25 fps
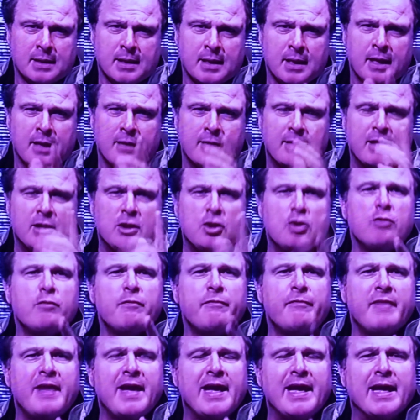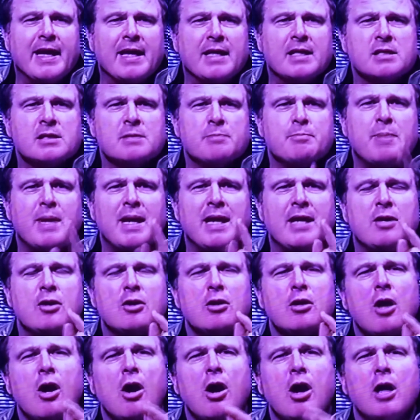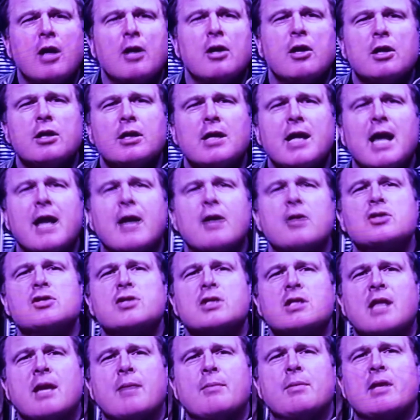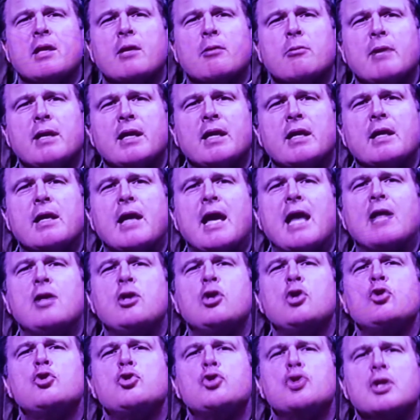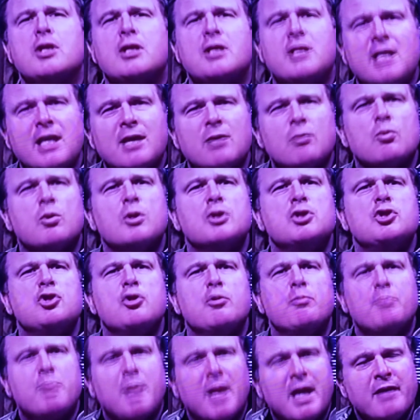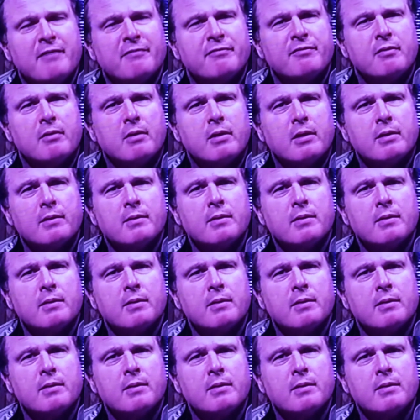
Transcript: that you fans pay your hard-earned dollars to come to the arena, and you should get what you pay for.